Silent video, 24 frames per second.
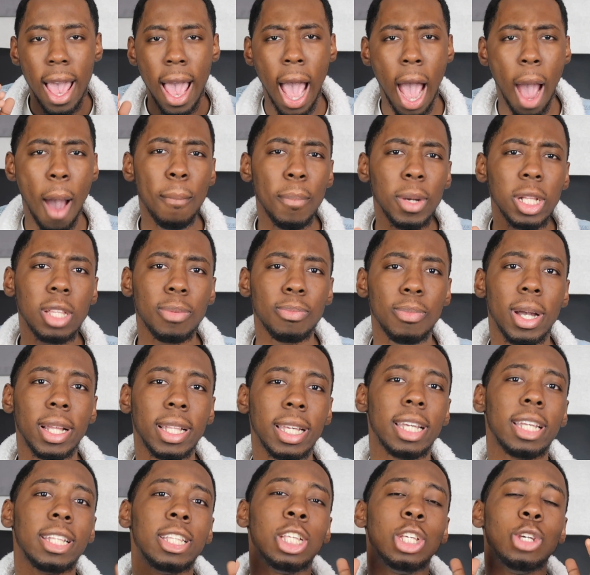How much
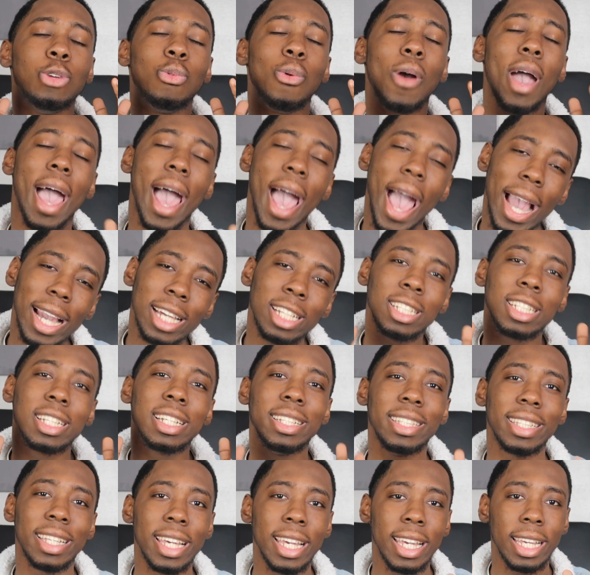money do you
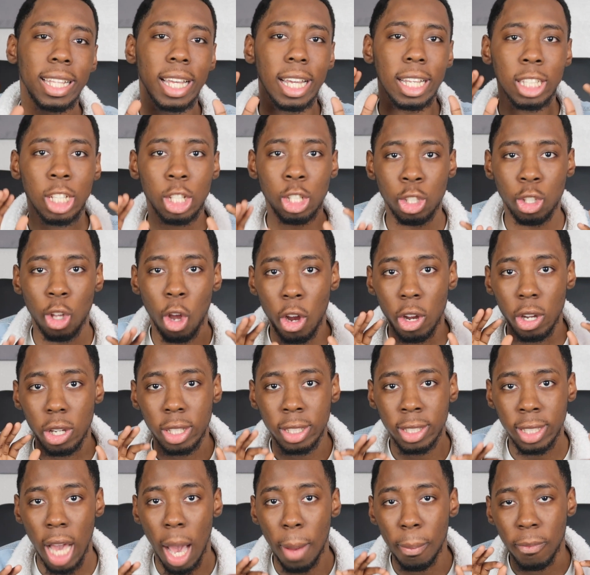actually need to
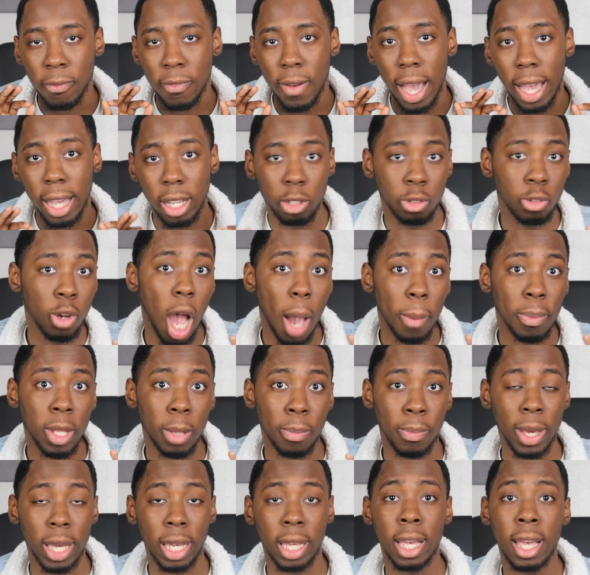start Shopify
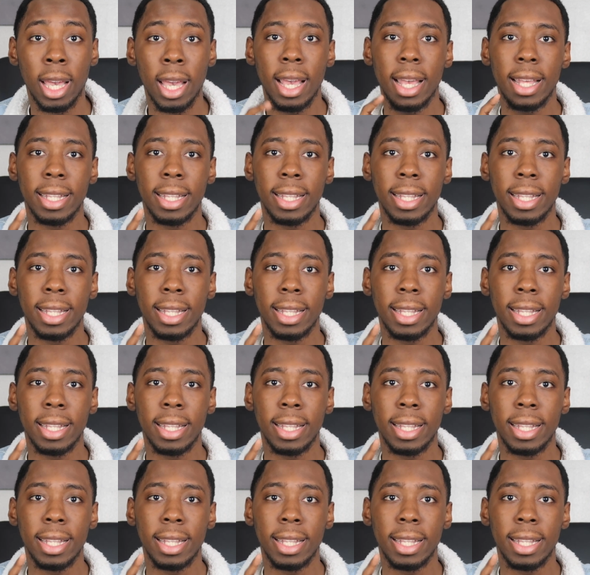dropshipping?